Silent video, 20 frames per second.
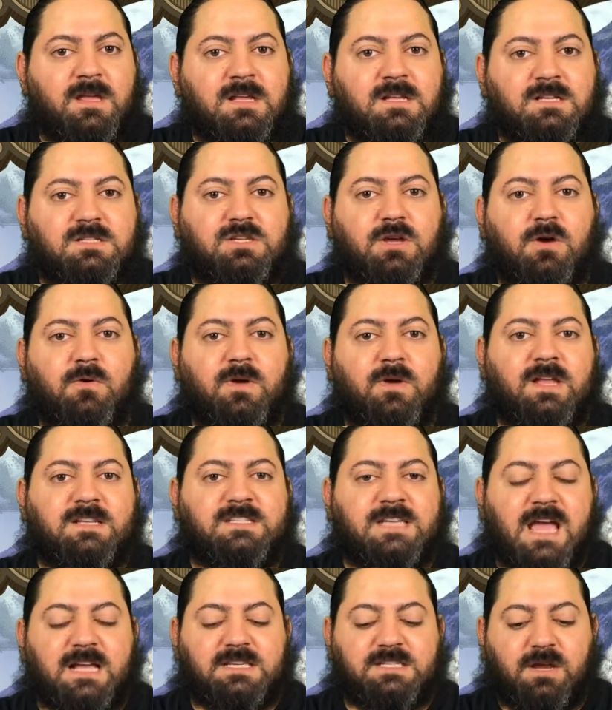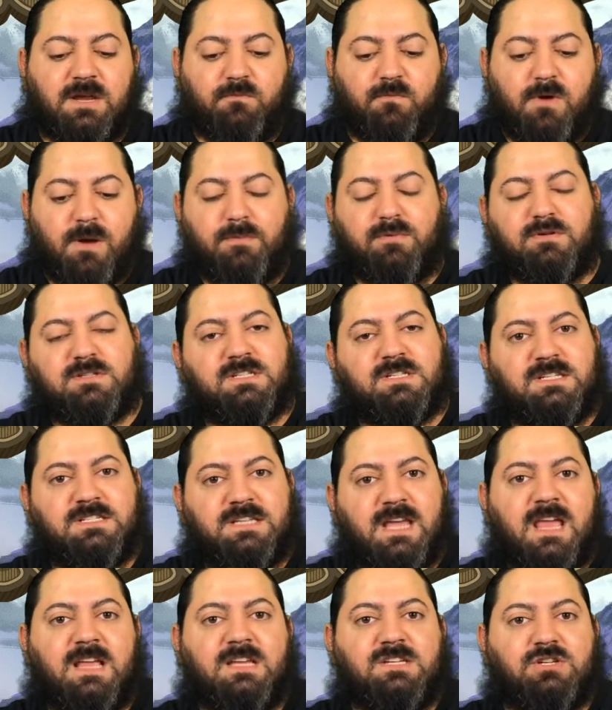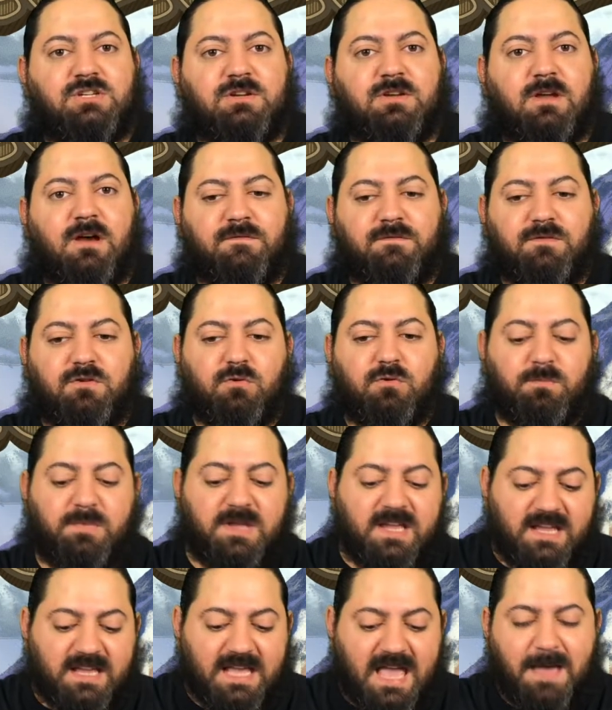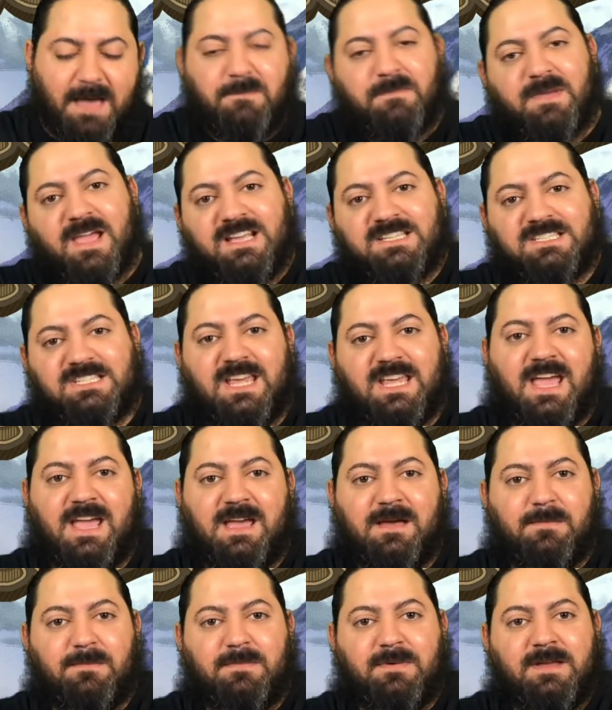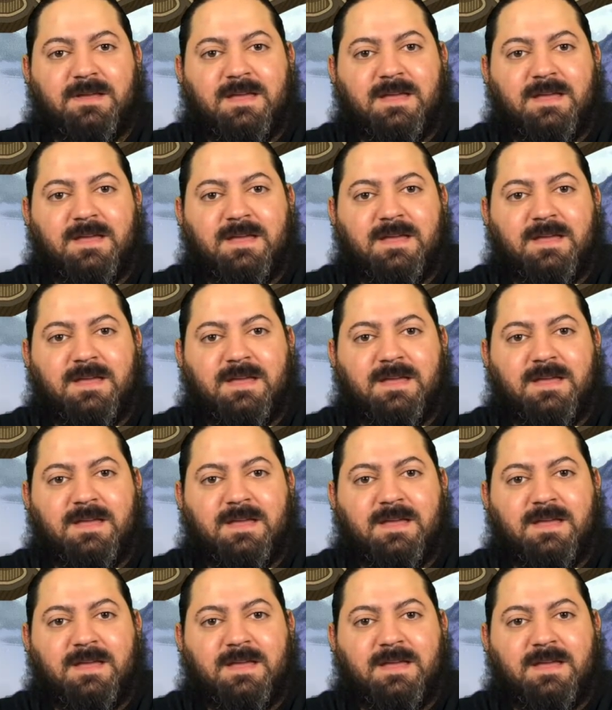So it's actually a representation of you being at base camp